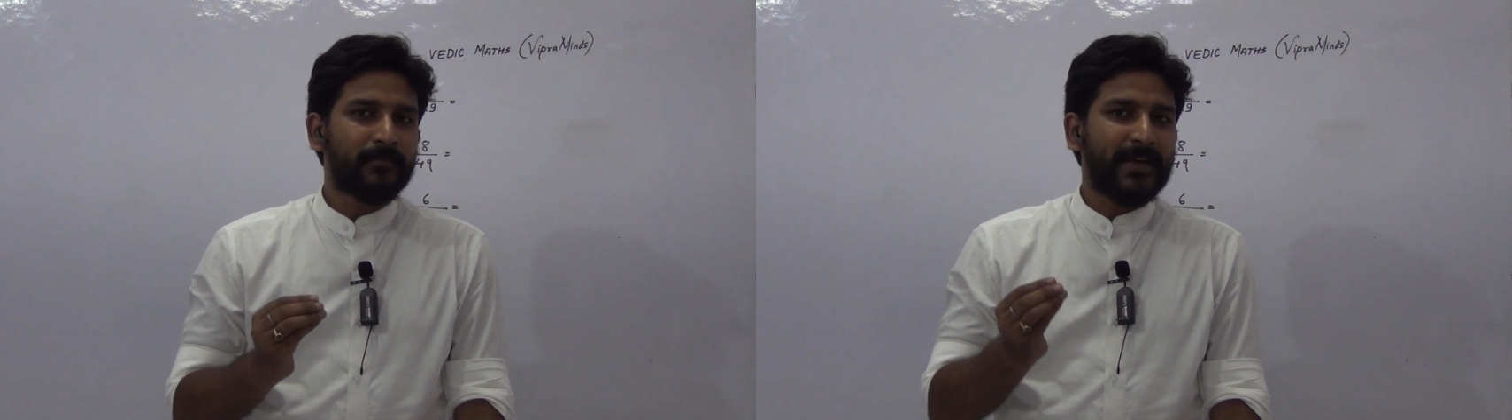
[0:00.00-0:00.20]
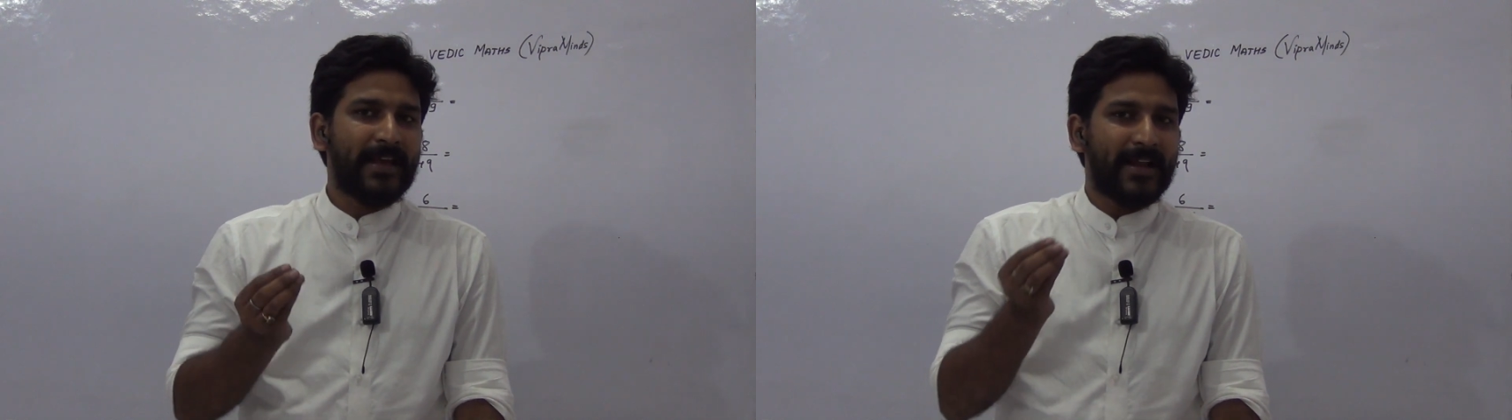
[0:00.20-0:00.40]

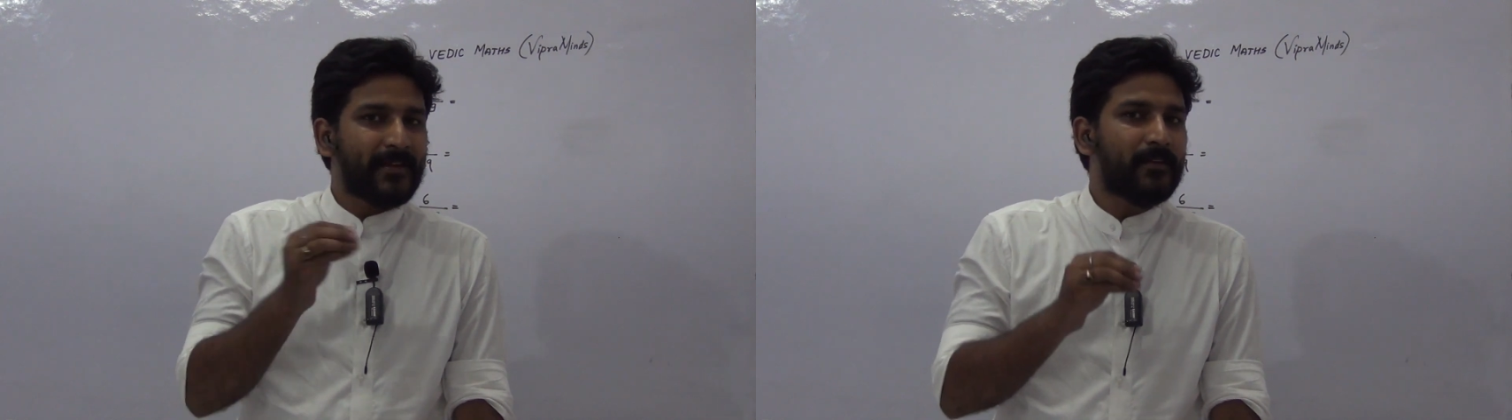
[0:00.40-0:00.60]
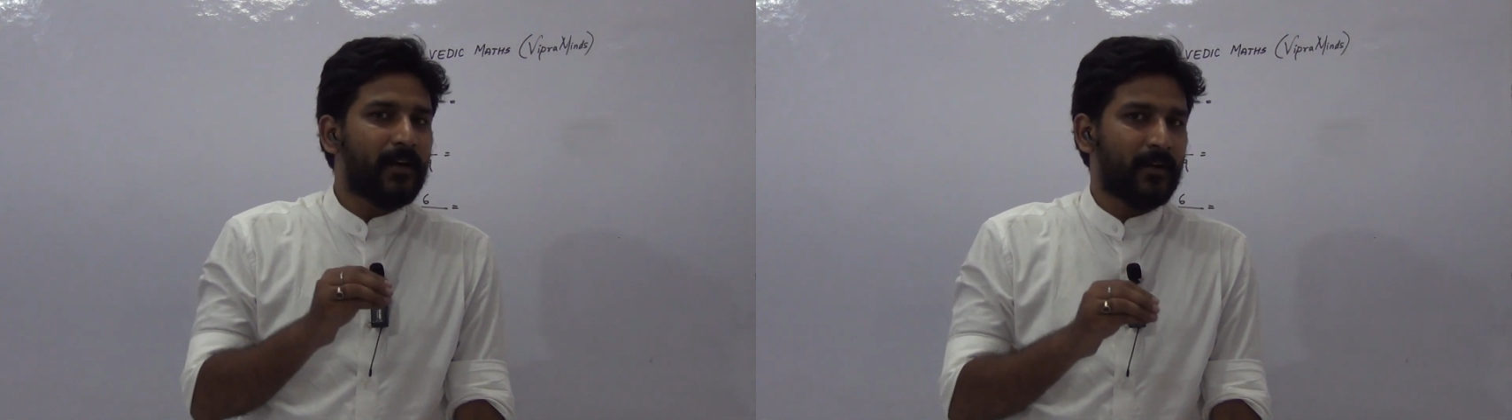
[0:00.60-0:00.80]
by
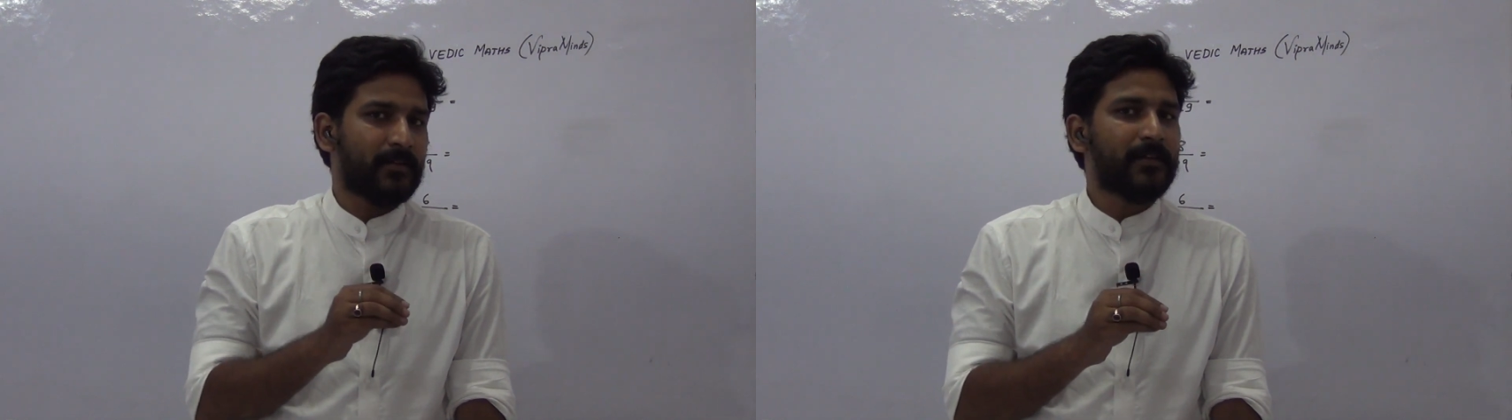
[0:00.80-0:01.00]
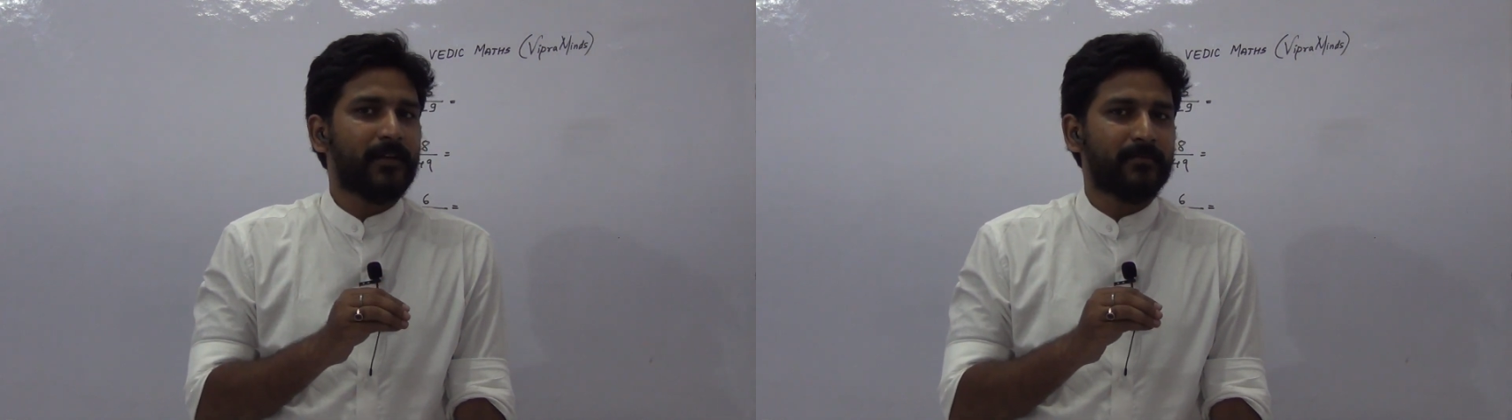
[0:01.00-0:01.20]

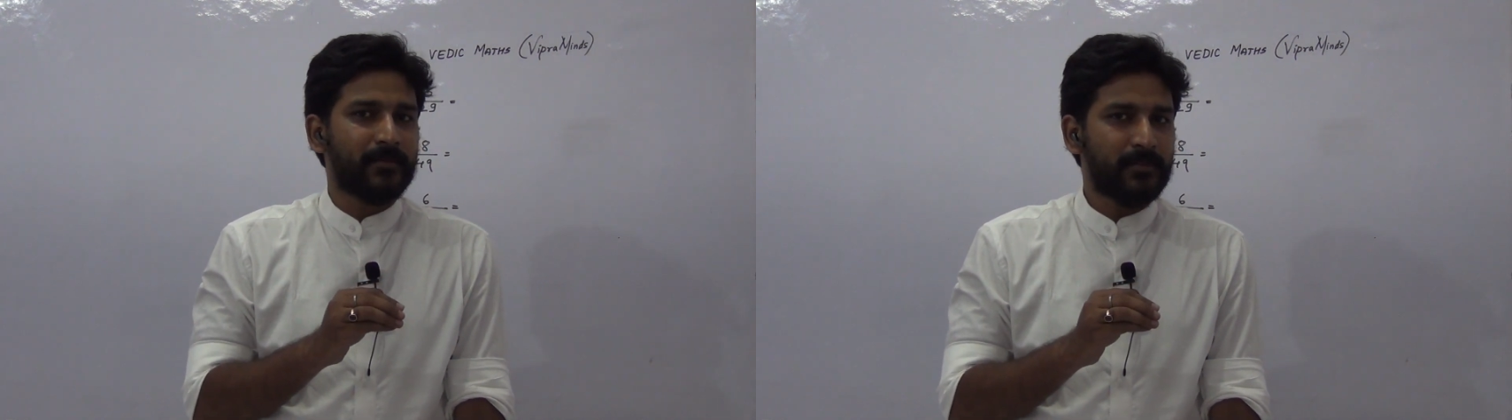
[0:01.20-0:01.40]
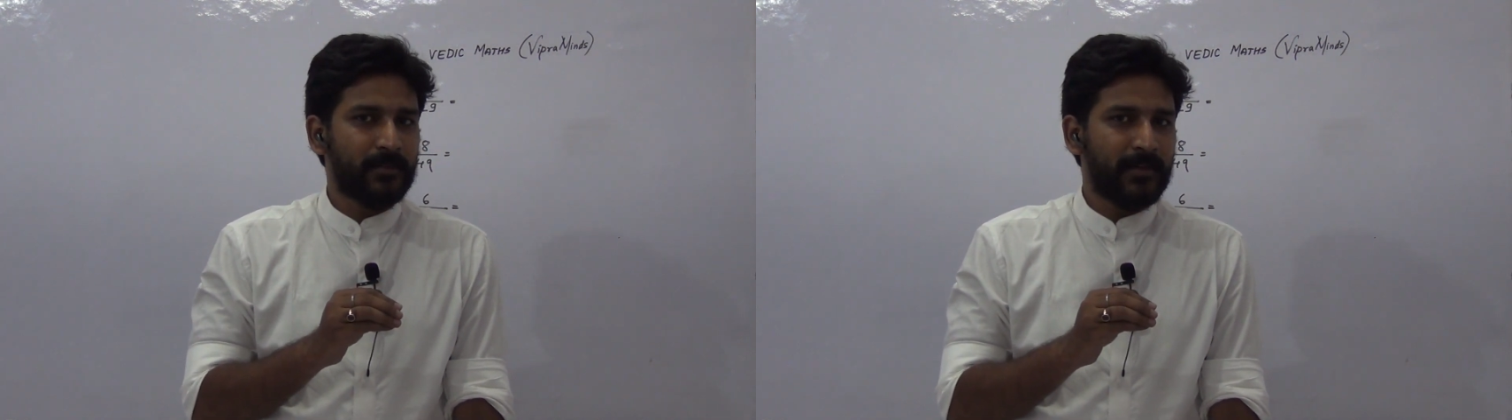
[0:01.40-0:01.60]
another
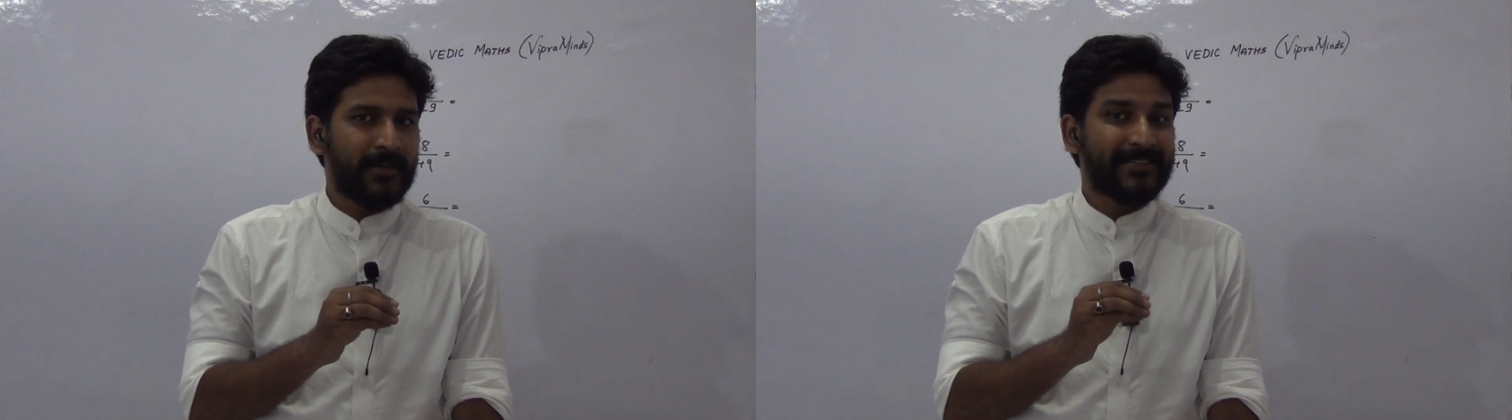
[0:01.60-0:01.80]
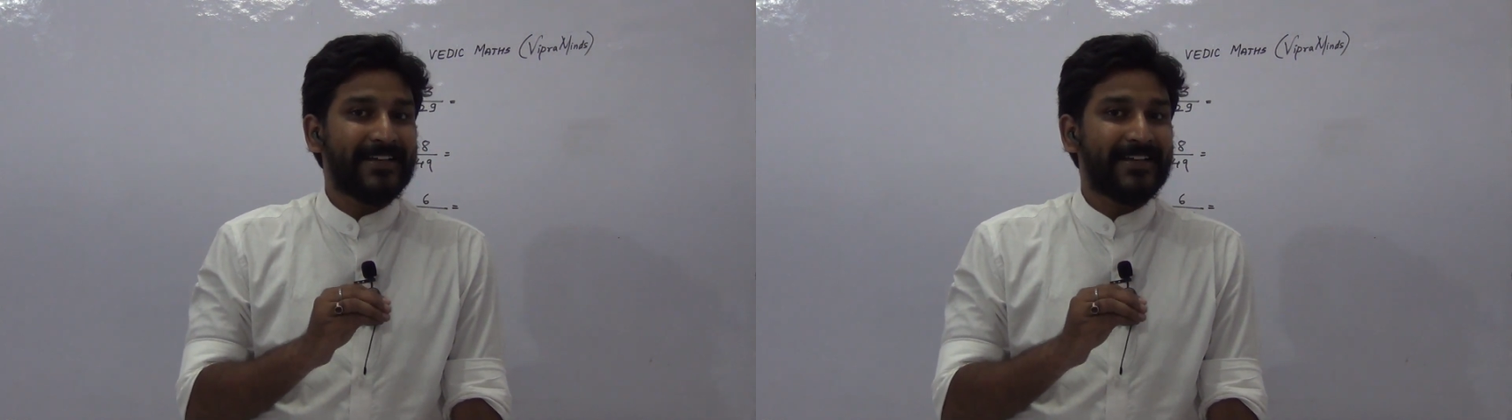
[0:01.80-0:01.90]
number